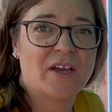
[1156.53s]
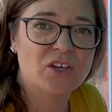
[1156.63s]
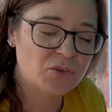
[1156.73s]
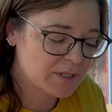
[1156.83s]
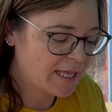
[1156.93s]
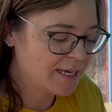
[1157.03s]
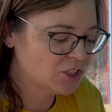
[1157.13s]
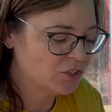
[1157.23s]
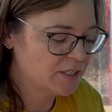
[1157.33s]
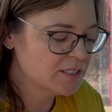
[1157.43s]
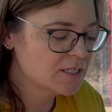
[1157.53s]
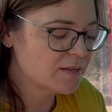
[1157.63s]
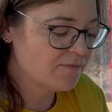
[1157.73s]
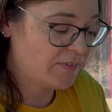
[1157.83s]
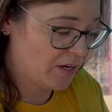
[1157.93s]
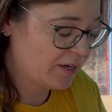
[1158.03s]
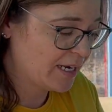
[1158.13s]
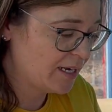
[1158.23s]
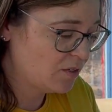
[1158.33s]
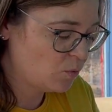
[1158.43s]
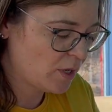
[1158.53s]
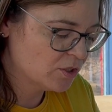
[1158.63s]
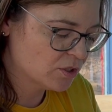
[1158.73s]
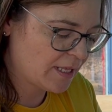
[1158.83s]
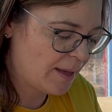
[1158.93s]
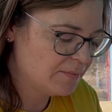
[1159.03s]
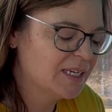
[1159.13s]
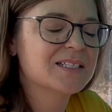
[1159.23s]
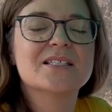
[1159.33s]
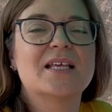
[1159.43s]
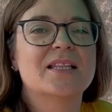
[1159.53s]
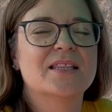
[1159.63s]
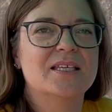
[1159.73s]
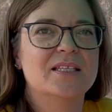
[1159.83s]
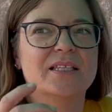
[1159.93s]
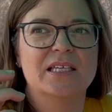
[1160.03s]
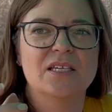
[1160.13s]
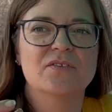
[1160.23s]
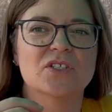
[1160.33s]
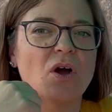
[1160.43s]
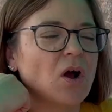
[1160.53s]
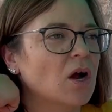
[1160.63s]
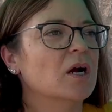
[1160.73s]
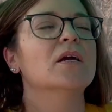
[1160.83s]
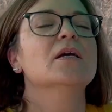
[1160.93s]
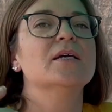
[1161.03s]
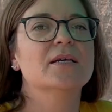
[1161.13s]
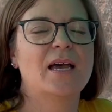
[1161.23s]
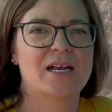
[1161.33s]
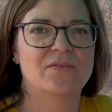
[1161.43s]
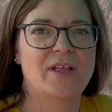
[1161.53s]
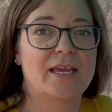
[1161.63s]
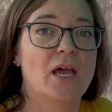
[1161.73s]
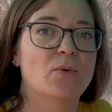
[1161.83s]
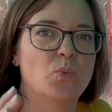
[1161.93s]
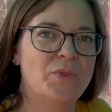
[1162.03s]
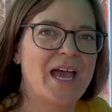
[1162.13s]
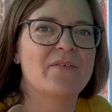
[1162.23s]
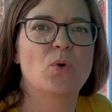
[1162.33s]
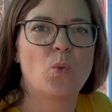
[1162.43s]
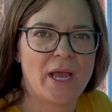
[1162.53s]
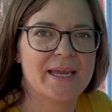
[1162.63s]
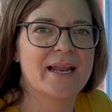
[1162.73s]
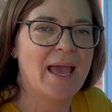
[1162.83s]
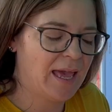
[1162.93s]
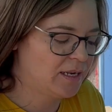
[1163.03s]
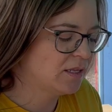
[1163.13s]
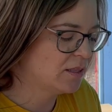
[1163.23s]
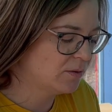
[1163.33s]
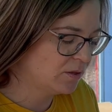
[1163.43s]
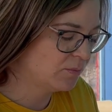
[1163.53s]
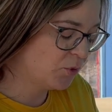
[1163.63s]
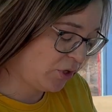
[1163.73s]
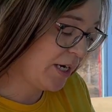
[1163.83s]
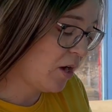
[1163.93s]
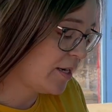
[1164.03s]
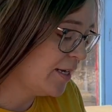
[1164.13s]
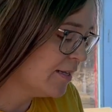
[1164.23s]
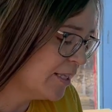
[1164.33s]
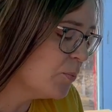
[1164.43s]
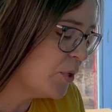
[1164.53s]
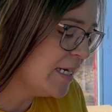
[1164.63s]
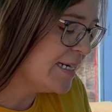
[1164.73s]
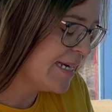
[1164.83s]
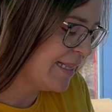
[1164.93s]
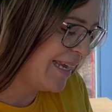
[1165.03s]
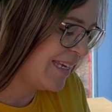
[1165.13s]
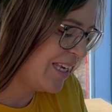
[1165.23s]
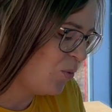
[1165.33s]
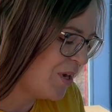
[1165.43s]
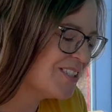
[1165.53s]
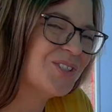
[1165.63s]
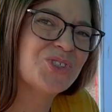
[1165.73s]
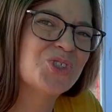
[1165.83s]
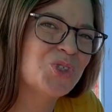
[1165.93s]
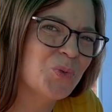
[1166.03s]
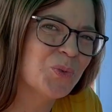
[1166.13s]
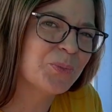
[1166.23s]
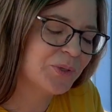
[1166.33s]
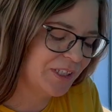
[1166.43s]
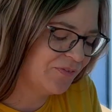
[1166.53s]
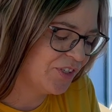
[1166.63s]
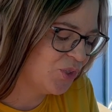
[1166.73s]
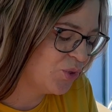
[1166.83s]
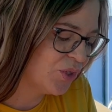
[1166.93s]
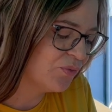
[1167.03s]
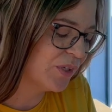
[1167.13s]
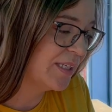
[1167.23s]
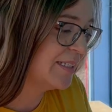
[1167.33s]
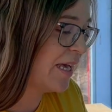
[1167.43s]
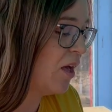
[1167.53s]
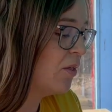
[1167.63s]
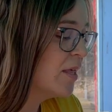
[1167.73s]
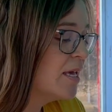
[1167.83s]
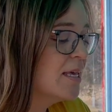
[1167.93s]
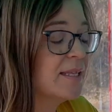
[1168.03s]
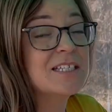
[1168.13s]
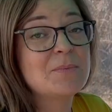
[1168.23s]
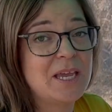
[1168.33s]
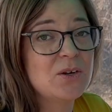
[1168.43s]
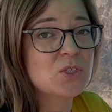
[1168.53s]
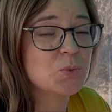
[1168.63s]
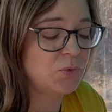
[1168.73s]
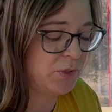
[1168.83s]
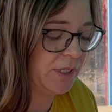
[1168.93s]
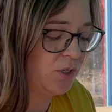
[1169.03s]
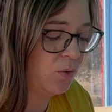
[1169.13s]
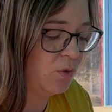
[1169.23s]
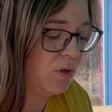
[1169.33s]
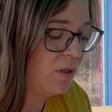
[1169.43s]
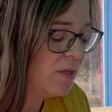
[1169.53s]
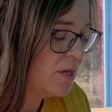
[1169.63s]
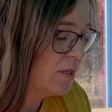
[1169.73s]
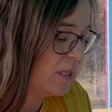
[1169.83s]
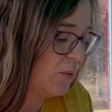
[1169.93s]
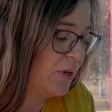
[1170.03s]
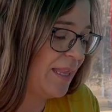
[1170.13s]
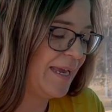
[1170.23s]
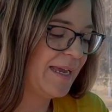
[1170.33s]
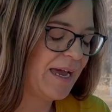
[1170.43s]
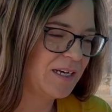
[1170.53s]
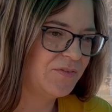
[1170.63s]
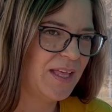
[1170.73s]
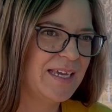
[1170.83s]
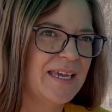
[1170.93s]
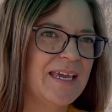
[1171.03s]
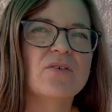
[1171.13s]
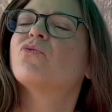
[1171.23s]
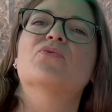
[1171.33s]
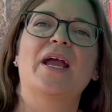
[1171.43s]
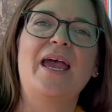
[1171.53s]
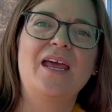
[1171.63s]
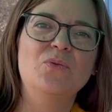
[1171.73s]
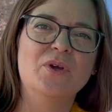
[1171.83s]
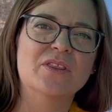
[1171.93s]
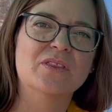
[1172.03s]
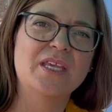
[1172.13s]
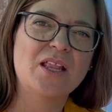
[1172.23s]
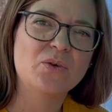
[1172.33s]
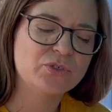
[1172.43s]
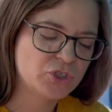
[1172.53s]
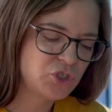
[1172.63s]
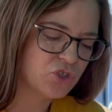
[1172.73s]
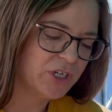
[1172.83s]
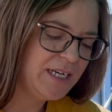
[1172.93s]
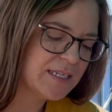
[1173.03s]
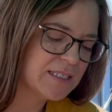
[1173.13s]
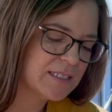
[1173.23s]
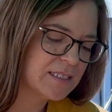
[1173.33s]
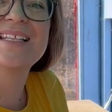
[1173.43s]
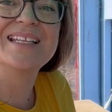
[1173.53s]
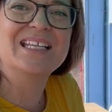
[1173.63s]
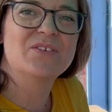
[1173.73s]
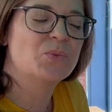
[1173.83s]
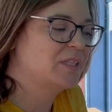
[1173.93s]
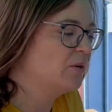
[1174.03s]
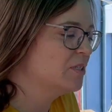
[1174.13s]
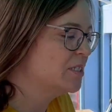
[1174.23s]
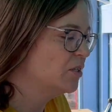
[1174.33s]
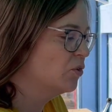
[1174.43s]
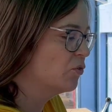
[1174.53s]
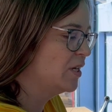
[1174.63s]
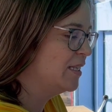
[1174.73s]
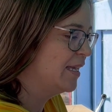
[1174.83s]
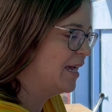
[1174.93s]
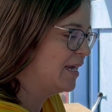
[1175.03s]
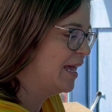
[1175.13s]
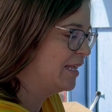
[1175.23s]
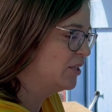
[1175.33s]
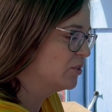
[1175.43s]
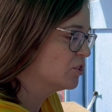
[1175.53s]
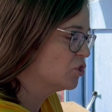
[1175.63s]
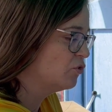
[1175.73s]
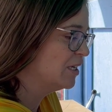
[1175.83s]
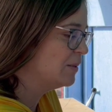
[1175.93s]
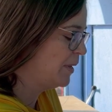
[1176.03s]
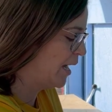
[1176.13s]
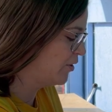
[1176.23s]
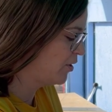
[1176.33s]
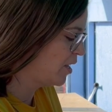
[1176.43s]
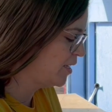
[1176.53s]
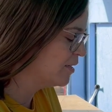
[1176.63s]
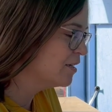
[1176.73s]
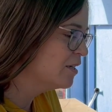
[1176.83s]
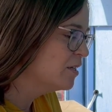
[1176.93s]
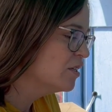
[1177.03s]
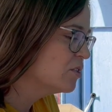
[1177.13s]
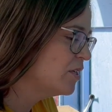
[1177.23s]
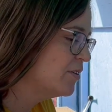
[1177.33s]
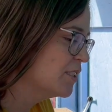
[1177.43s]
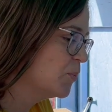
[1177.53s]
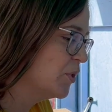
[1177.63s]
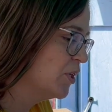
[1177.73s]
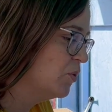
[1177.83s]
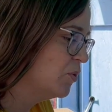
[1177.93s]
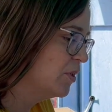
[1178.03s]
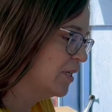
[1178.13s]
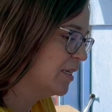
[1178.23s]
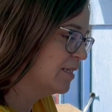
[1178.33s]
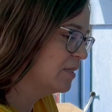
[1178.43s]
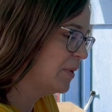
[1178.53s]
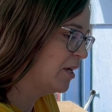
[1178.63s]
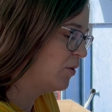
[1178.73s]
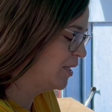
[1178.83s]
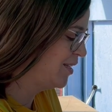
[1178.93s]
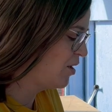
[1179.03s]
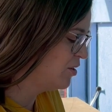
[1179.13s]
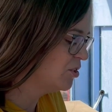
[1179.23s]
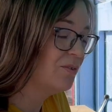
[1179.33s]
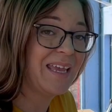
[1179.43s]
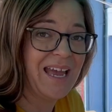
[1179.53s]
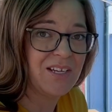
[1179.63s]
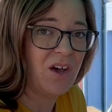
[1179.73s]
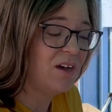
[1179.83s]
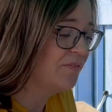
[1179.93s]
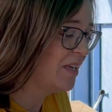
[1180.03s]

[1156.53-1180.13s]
I grew it last year. This is a variegated one, so that means that the leaves are kind of like, they have a white and the green on it. They're pretty neat. Like it wasn't super prolific, you couldn't really tell. The tomatoes were really cool. They were like kind of like a red with yellow streaks. And then even when they were still green, they kind of had the streaky pattern on it. So there's a pretty cool looking tomato. And then also Gandalf,